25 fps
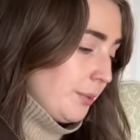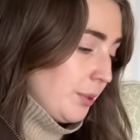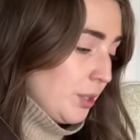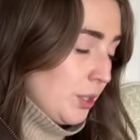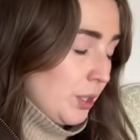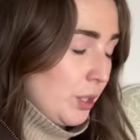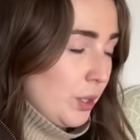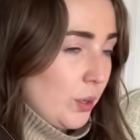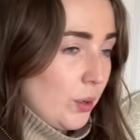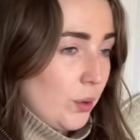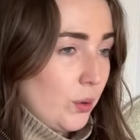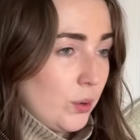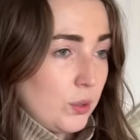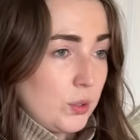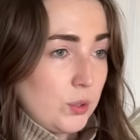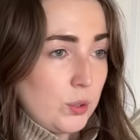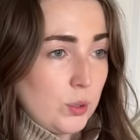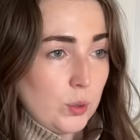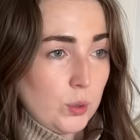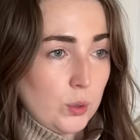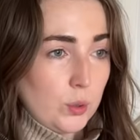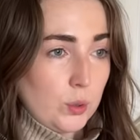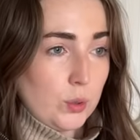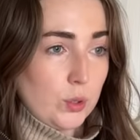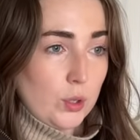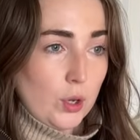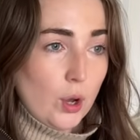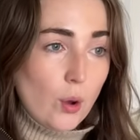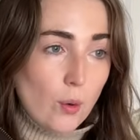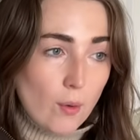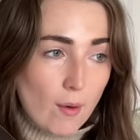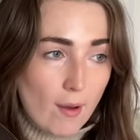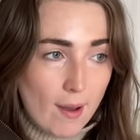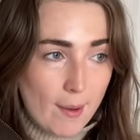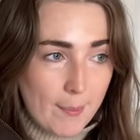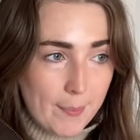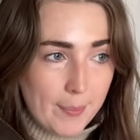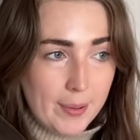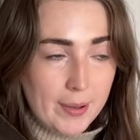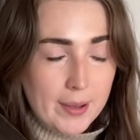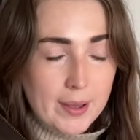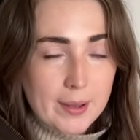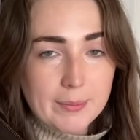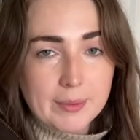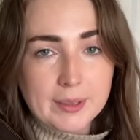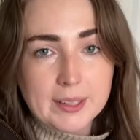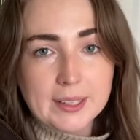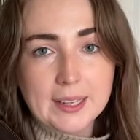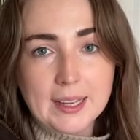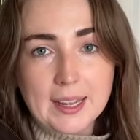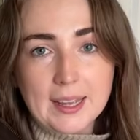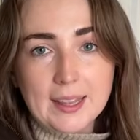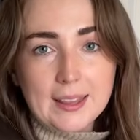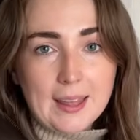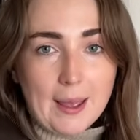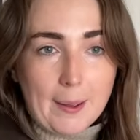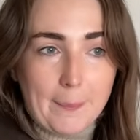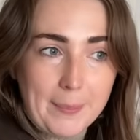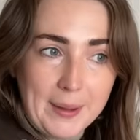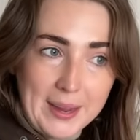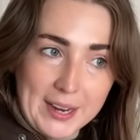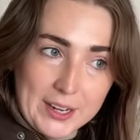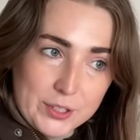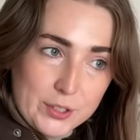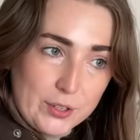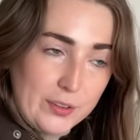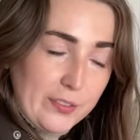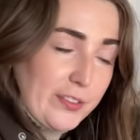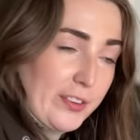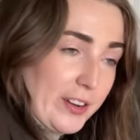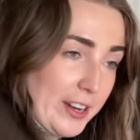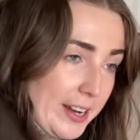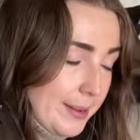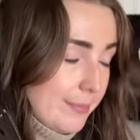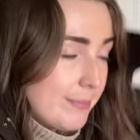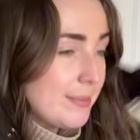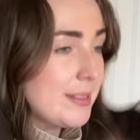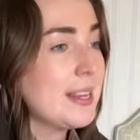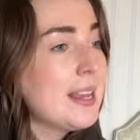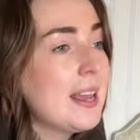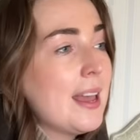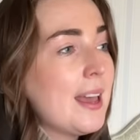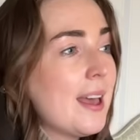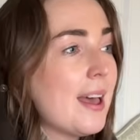going to go to the co-op. I'm going to get that picture framed,